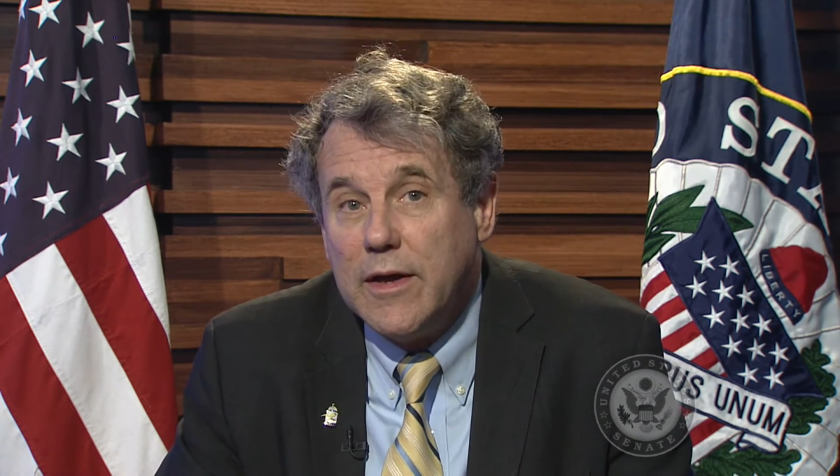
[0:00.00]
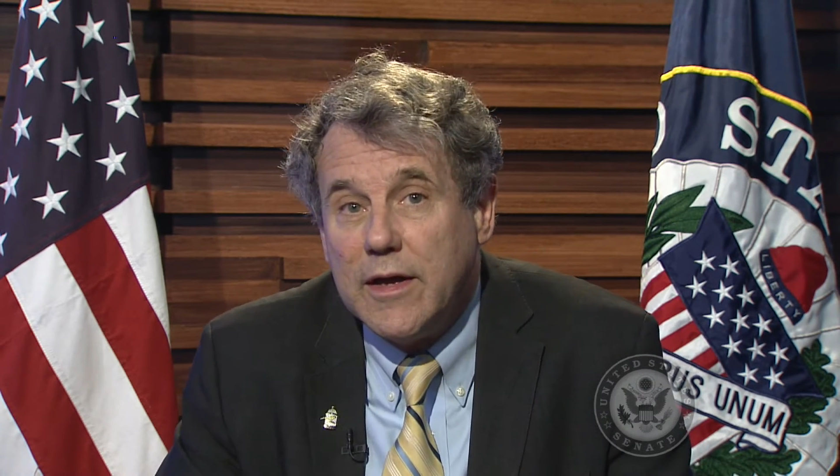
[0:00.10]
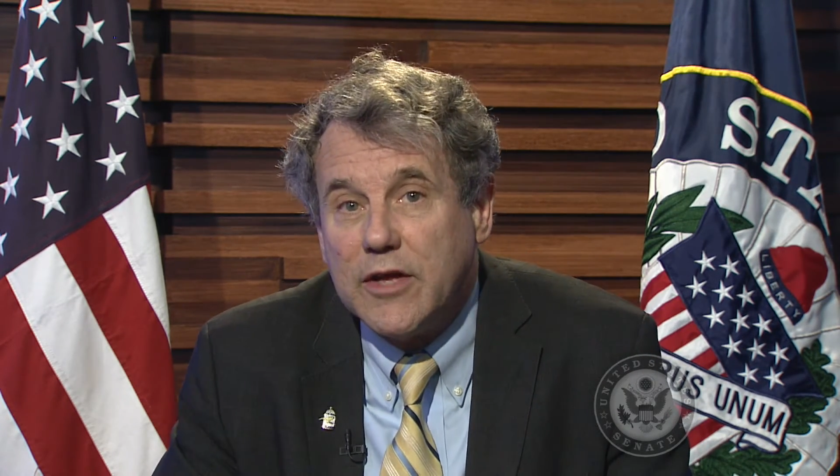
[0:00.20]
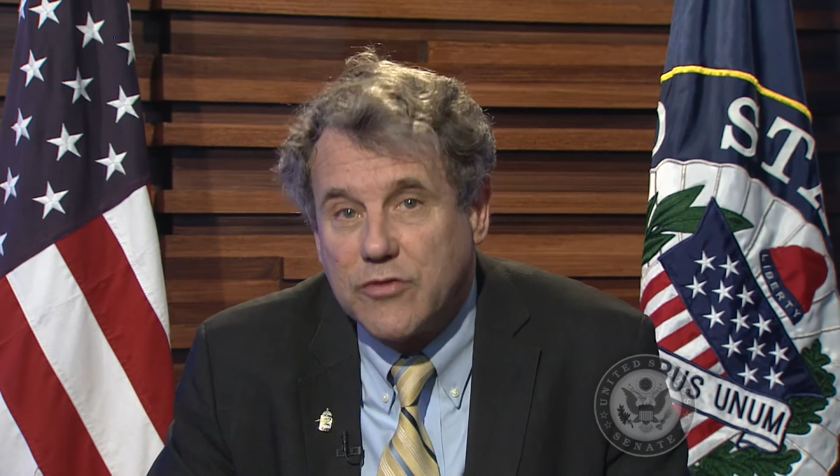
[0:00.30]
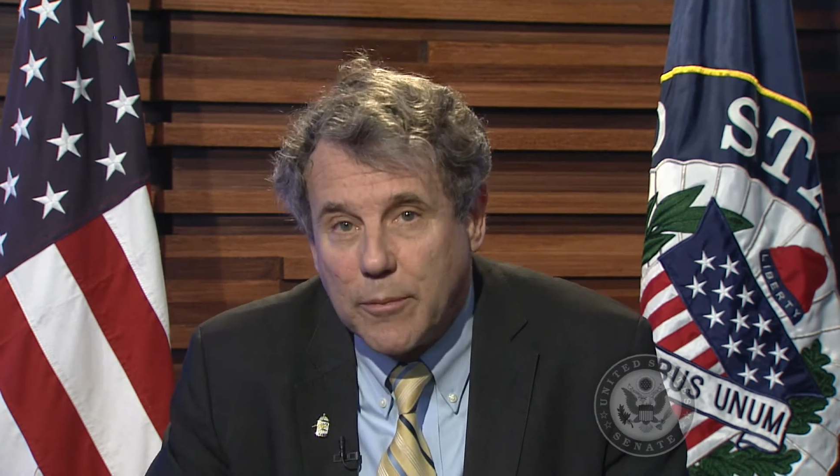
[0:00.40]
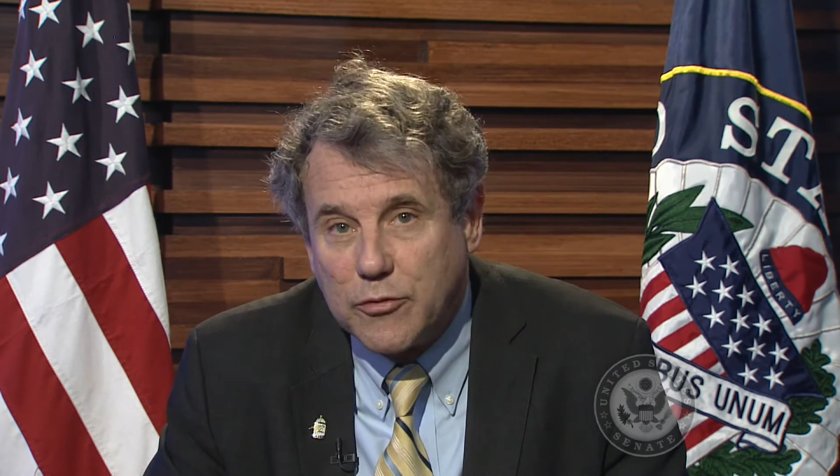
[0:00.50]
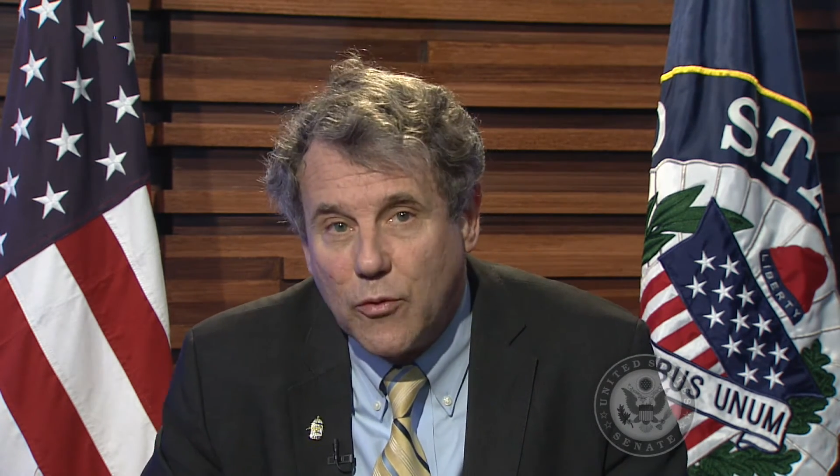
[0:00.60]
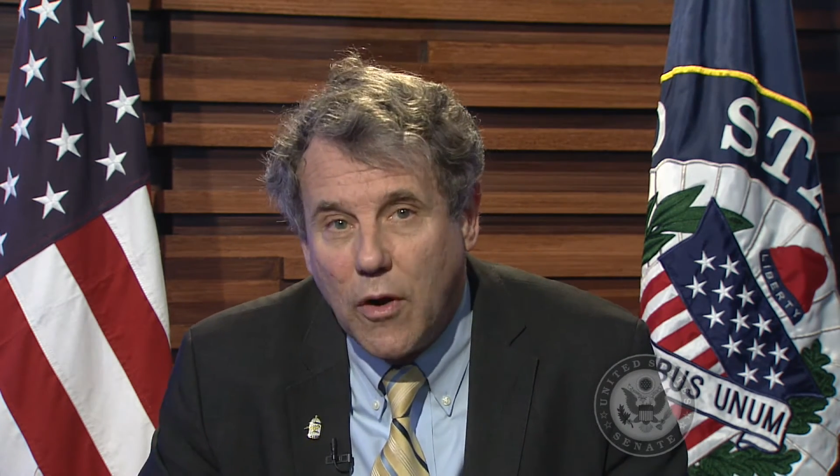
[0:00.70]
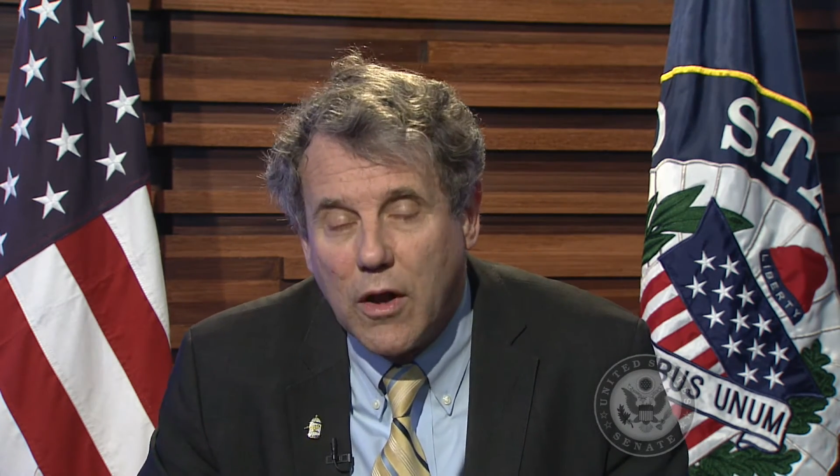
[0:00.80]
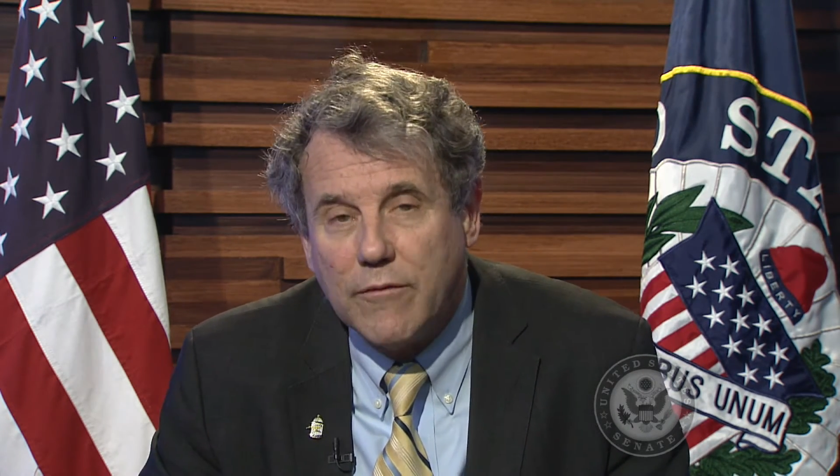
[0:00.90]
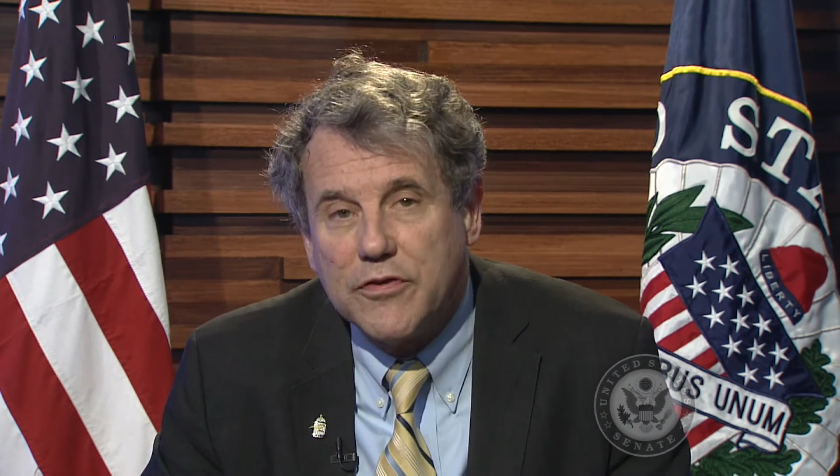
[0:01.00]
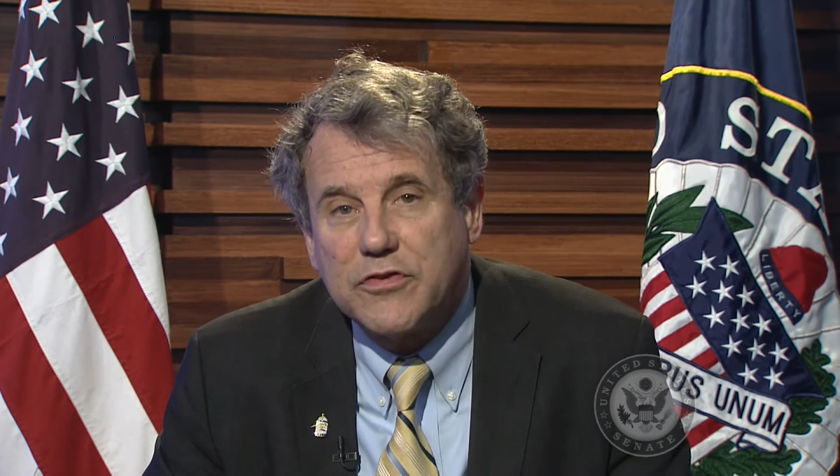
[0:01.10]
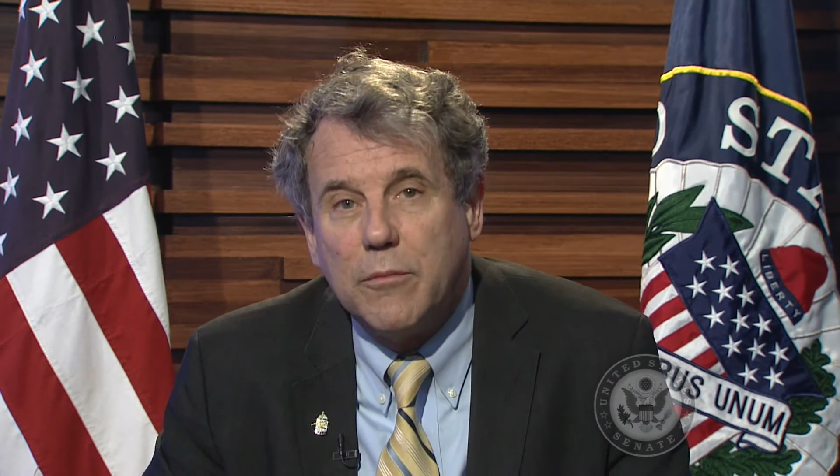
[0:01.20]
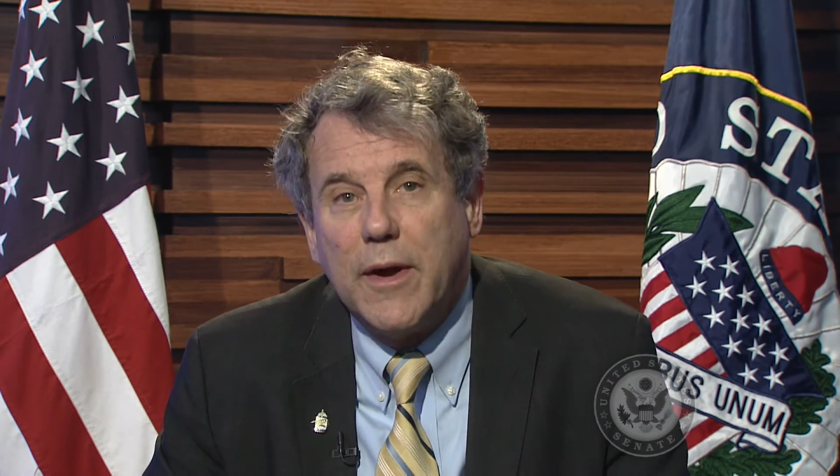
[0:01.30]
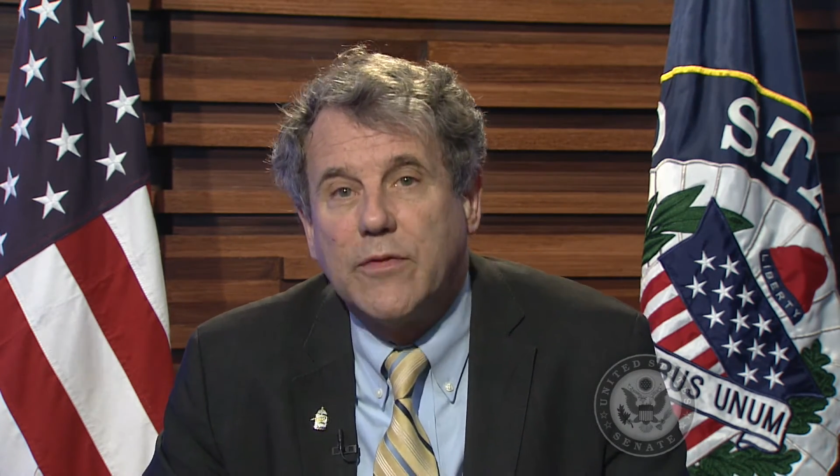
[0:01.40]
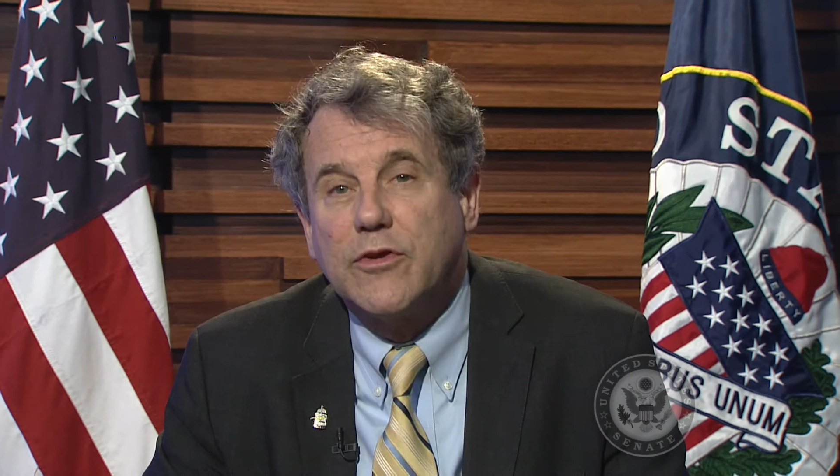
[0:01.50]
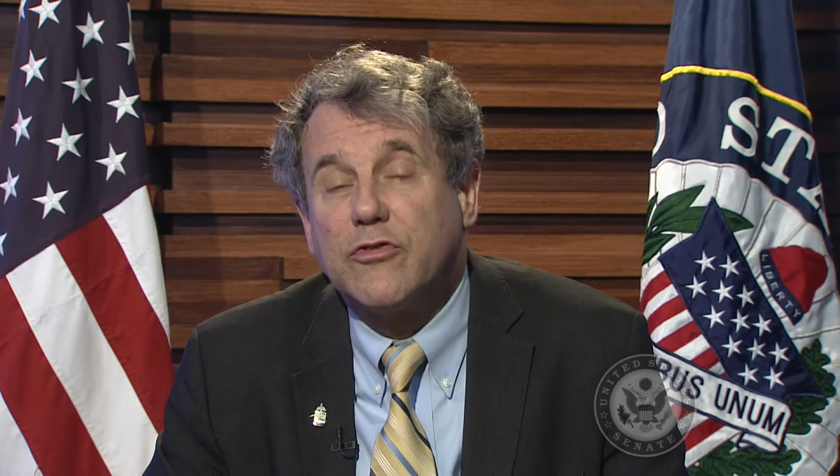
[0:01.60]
It's up to all of us to make the